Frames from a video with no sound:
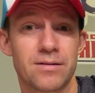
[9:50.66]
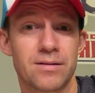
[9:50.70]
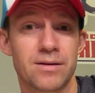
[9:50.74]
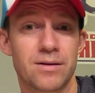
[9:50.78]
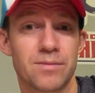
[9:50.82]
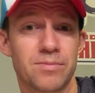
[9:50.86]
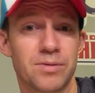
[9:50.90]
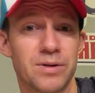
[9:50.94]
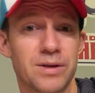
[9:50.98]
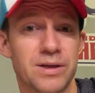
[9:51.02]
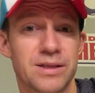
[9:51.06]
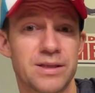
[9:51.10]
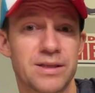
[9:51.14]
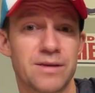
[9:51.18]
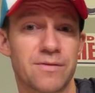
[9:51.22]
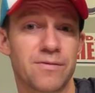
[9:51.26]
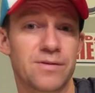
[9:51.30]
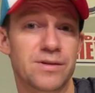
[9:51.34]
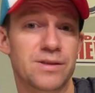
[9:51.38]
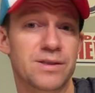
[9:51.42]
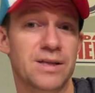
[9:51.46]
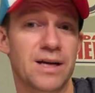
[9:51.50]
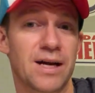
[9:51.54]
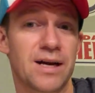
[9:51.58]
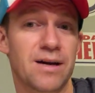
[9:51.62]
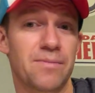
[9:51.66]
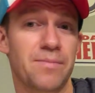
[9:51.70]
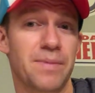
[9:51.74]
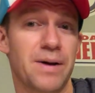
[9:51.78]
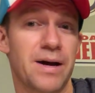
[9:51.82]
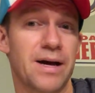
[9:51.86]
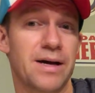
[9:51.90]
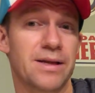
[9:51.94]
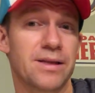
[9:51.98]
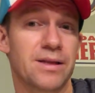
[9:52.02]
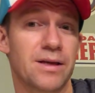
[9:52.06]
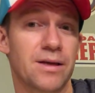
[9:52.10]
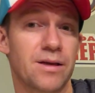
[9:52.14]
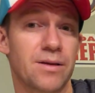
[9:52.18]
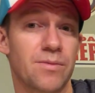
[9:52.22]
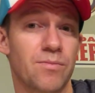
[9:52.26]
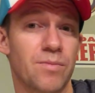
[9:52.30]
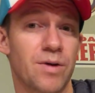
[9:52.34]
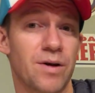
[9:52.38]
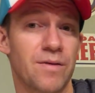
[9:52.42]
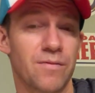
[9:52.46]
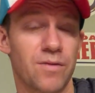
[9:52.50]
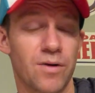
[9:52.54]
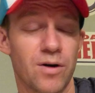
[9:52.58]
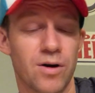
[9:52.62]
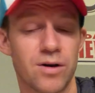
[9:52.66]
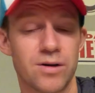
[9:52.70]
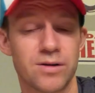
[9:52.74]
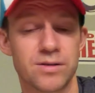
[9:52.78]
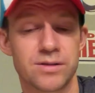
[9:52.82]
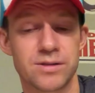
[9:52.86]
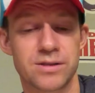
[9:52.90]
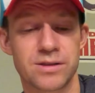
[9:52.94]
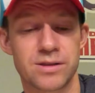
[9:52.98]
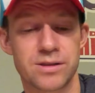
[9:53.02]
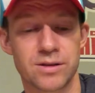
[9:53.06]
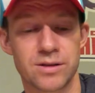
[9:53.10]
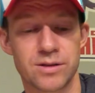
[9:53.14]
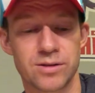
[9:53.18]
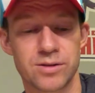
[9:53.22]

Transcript: Completely different style pad than my Vaughn's.